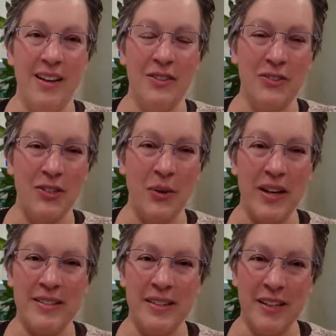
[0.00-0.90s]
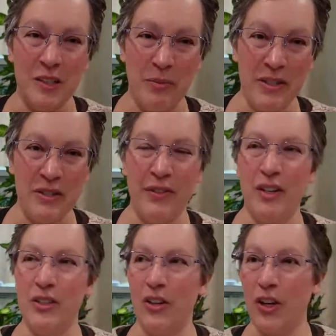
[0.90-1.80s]
So, as an expressive
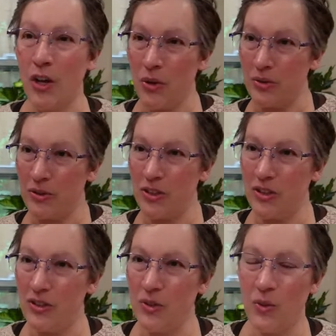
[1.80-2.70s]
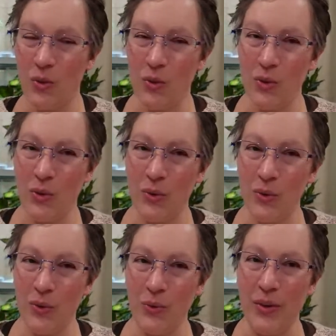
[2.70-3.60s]
art coach,
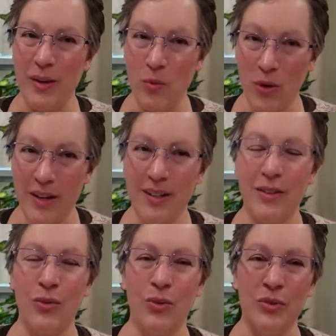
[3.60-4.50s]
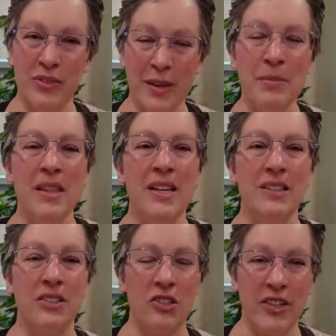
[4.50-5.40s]
we work through some of
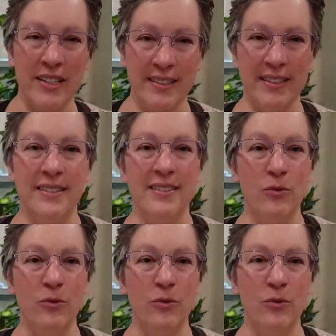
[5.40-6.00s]
these stresses.